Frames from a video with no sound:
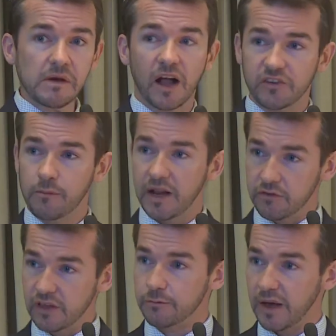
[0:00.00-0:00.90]
Actually, many
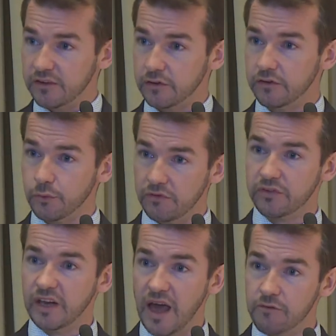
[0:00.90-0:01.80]
of these basins, we've
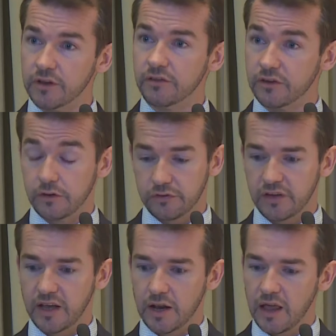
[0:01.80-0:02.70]
seen evidence, and you'll
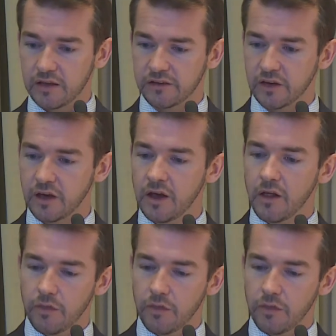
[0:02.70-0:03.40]
see it later,